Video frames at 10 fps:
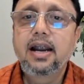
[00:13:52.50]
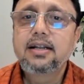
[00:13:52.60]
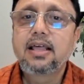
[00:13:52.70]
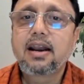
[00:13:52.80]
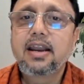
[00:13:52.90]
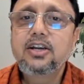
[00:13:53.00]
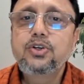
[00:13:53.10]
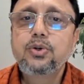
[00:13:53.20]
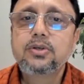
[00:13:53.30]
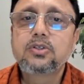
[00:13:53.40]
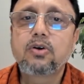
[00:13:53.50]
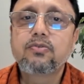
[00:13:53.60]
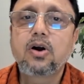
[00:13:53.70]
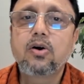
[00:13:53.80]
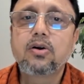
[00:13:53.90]
and the ratio is
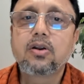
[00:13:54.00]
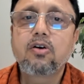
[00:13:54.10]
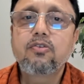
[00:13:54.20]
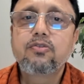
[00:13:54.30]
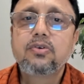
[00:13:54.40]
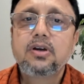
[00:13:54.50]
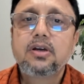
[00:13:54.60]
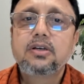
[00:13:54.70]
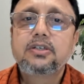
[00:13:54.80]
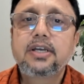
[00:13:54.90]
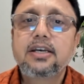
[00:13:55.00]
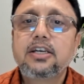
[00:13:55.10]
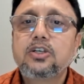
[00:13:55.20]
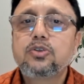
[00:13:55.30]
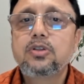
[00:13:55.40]
of the order of
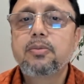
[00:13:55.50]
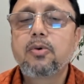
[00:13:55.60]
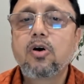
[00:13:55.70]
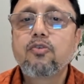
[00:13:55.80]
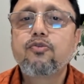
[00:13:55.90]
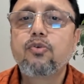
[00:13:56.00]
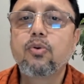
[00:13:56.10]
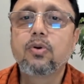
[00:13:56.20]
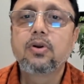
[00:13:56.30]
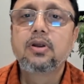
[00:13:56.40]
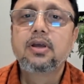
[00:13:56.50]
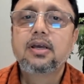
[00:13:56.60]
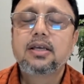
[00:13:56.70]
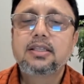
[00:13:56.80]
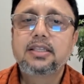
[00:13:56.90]
10 raised to the power 4.
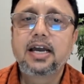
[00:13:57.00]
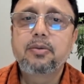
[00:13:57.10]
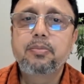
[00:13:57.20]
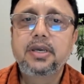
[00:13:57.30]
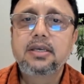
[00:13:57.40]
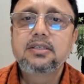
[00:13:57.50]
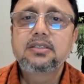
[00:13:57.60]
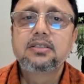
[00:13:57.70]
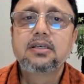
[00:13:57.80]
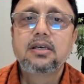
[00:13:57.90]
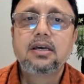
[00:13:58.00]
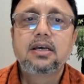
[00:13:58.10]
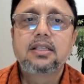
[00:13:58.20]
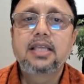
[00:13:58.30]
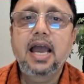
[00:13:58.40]
That means
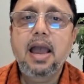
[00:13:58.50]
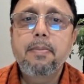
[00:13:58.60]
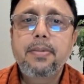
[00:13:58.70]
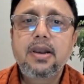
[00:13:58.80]
if